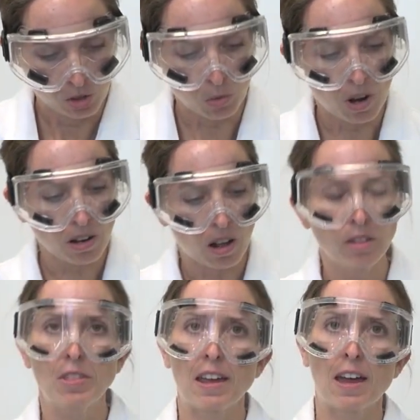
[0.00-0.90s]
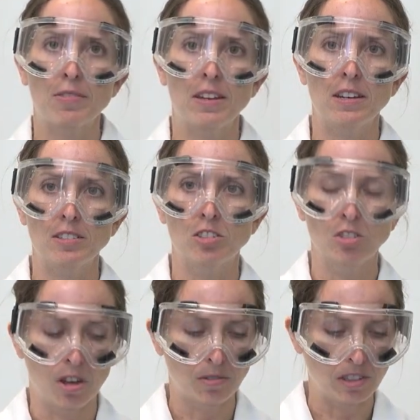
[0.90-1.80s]
So not all of the caffeine has
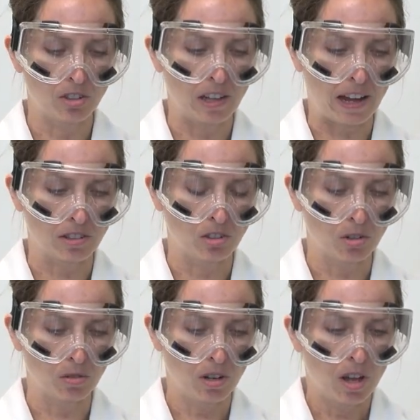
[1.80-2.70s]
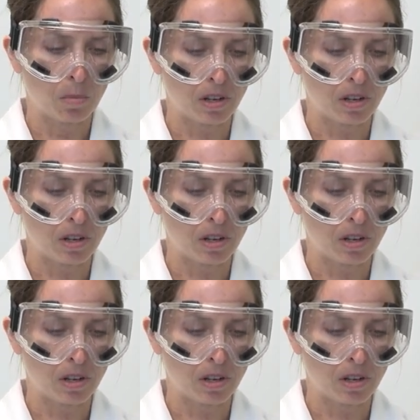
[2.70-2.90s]
dissolved into the acetone.